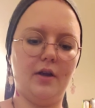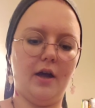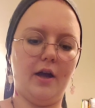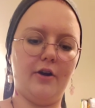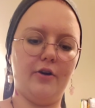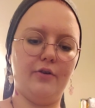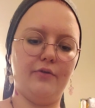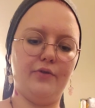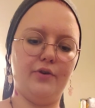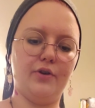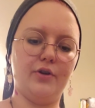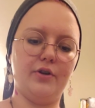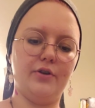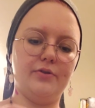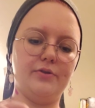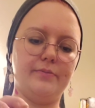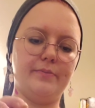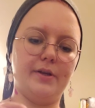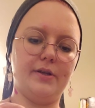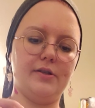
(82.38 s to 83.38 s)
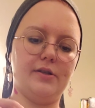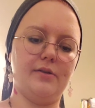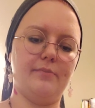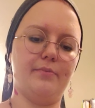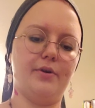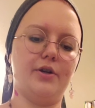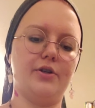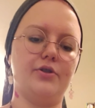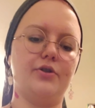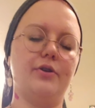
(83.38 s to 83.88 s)
I don't know if you could use melted
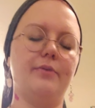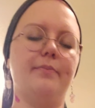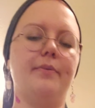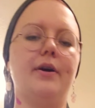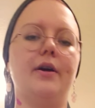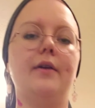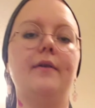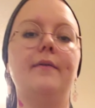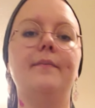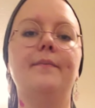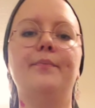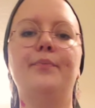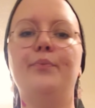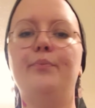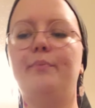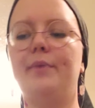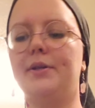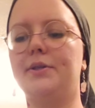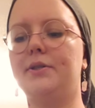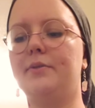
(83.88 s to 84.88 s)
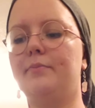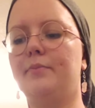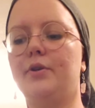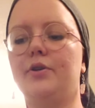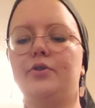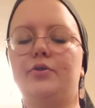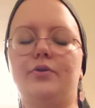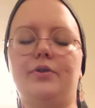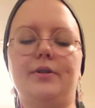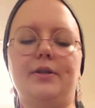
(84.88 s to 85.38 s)
margarine, but melted
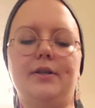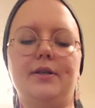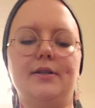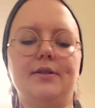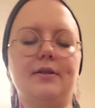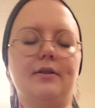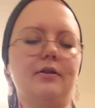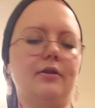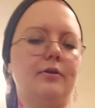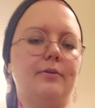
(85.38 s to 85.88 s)
margarine is